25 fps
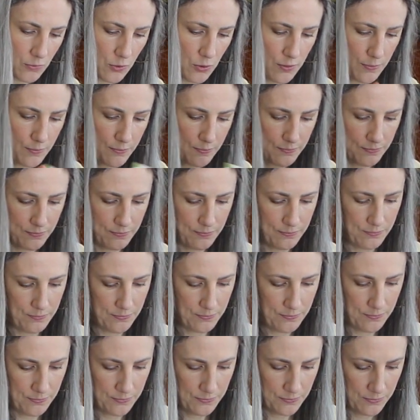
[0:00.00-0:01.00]
Oop.
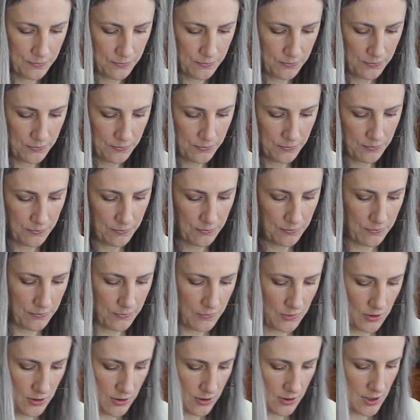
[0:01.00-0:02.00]

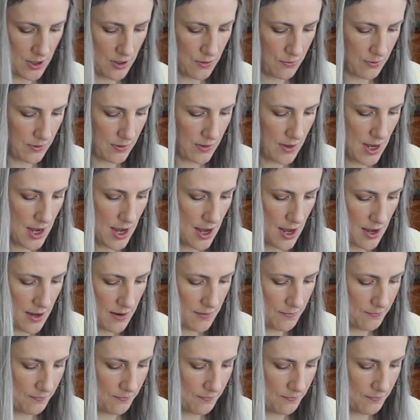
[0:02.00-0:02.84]
Start with that.